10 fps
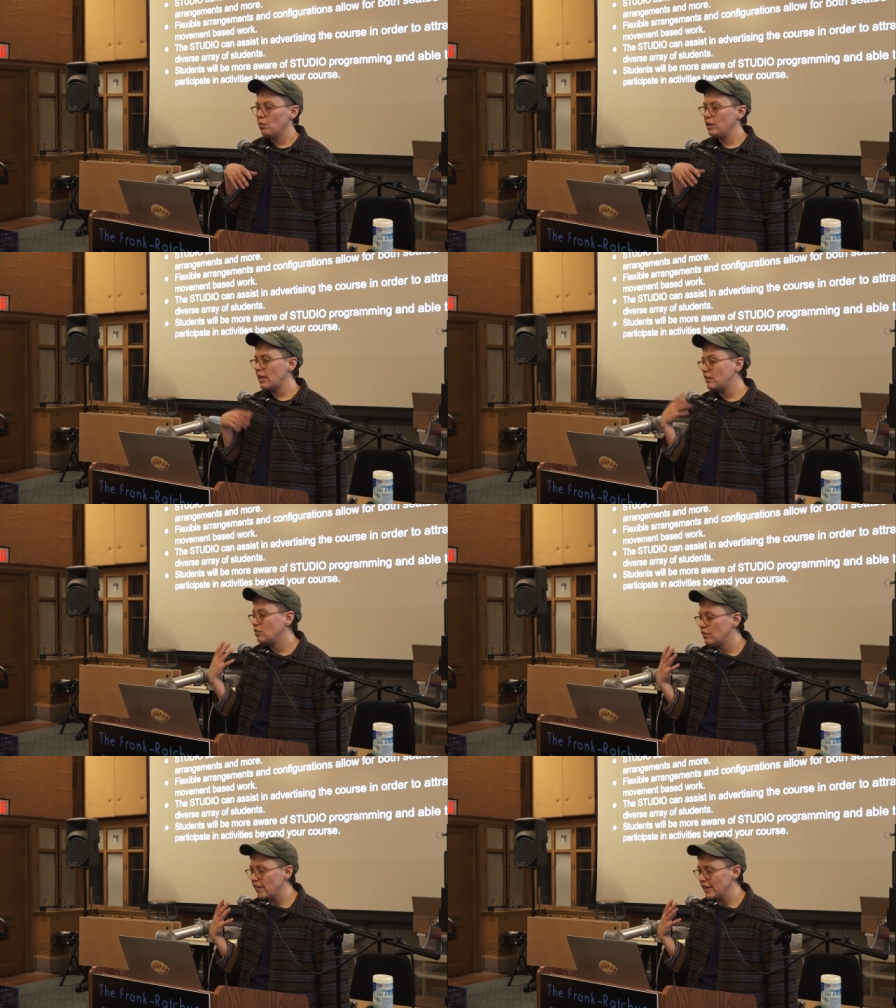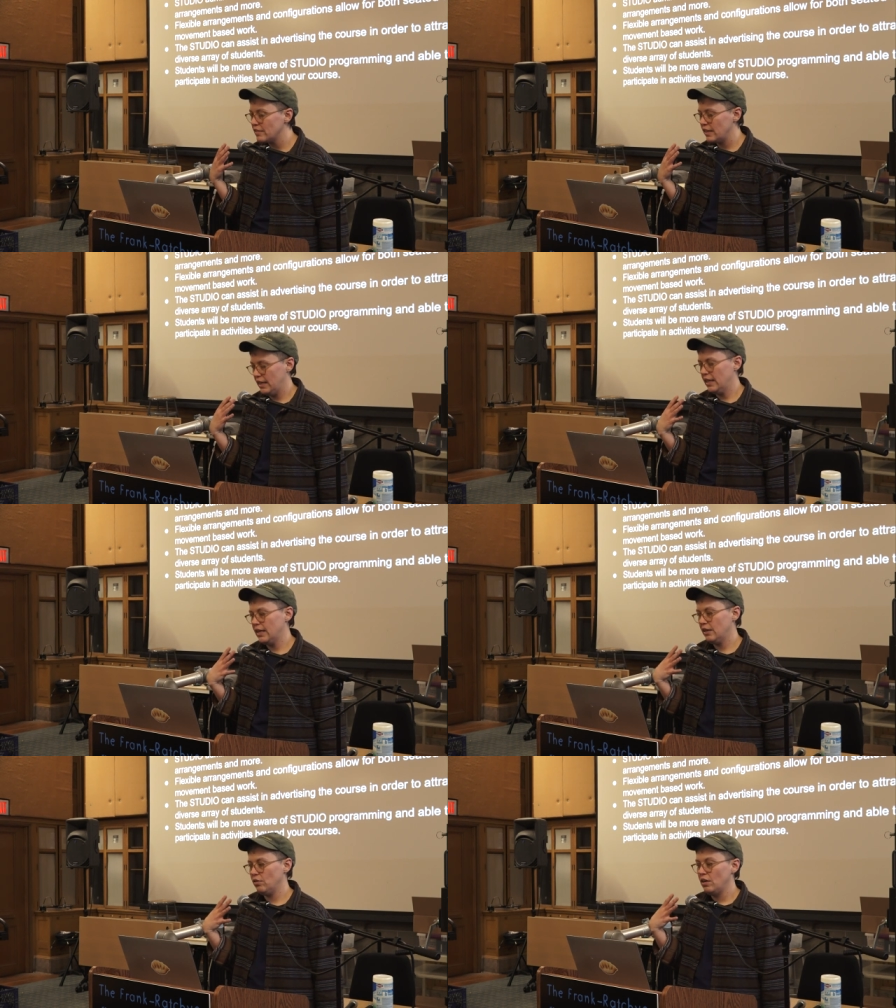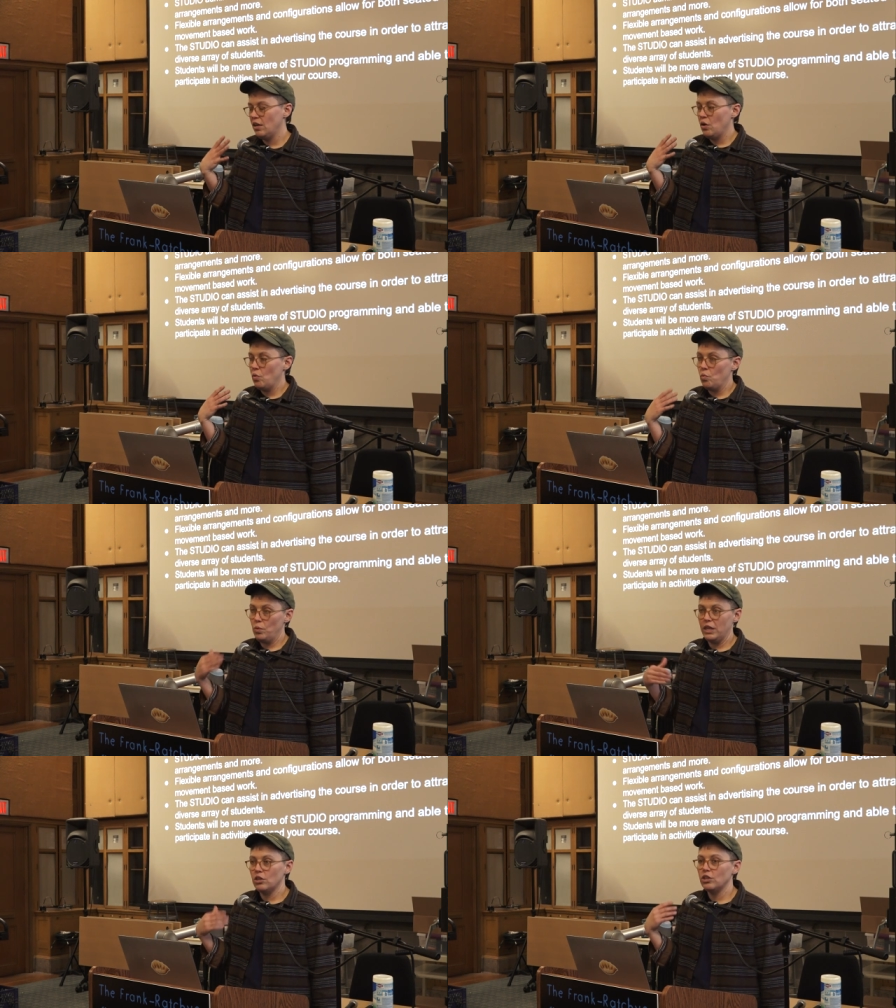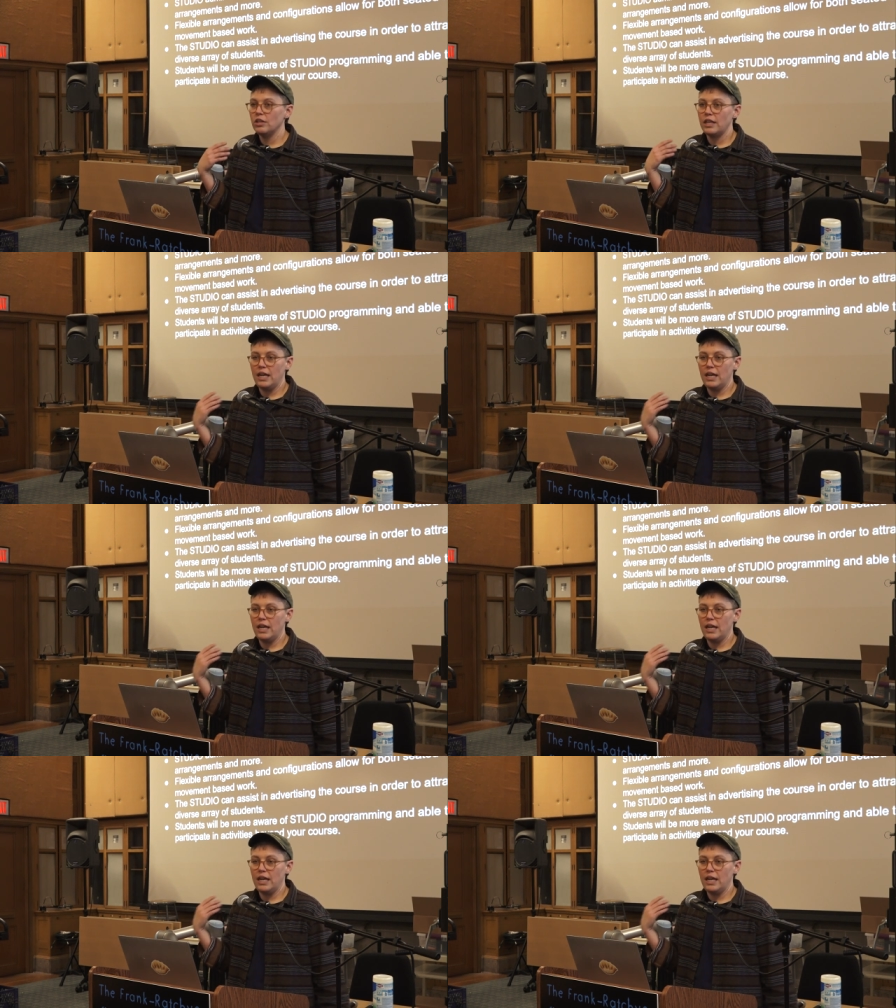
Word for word: We like to invest in weird,